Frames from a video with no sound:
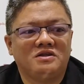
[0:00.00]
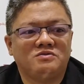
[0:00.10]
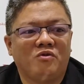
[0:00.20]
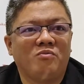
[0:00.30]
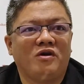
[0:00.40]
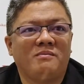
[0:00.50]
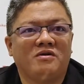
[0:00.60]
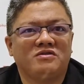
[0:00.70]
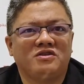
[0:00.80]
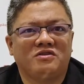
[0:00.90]
spoke more
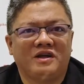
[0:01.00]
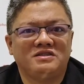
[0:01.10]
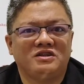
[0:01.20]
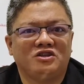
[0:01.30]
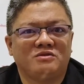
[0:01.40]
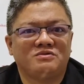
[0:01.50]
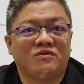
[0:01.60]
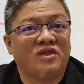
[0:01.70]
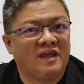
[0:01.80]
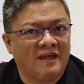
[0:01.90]
about the trends in terms
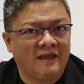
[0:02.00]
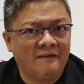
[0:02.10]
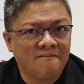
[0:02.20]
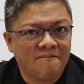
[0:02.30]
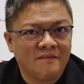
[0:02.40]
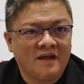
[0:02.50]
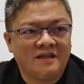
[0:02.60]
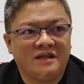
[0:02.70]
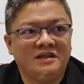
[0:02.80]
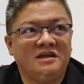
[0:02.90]
of thinking and
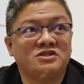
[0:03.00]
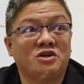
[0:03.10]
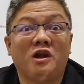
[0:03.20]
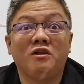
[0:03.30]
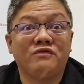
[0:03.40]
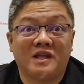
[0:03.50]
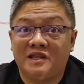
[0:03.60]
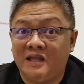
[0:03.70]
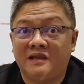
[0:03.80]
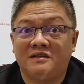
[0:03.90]
ideas. There are a lot of
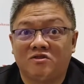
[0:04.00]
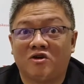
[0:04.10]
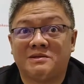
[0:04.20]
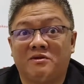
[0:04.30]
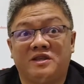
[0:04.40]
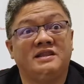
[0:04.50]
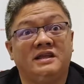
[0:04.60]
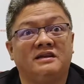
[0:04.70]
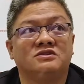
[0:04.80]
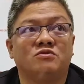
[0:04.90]
talks about
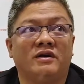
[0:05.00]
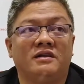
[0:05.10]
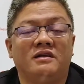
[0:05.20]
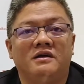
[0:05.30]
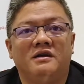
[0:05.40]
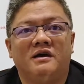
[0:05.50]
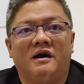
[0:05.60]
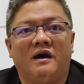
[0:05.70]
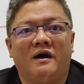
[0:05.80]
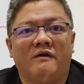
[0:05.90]
technique as well,
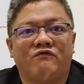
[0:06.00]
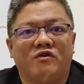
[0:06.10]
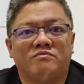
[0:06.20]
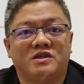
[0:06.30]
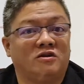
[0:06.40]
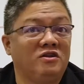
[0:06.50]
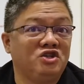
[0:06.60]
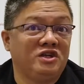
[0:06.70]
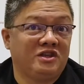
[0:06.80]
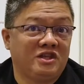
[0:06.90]
from
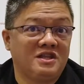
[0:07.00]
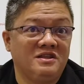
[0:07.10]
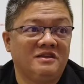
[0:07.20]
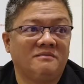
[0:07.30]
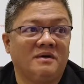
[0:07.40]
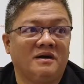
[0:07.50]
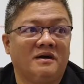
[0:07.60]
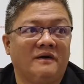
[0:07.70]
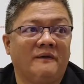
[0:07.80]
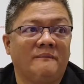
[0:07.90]
technology and technique,
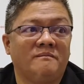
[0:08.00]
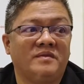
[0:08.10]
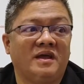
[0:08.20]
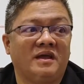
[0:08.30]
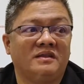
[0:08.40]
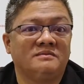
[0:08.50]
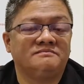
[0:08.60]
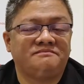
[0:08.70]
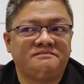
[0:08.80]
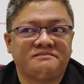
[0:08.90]
and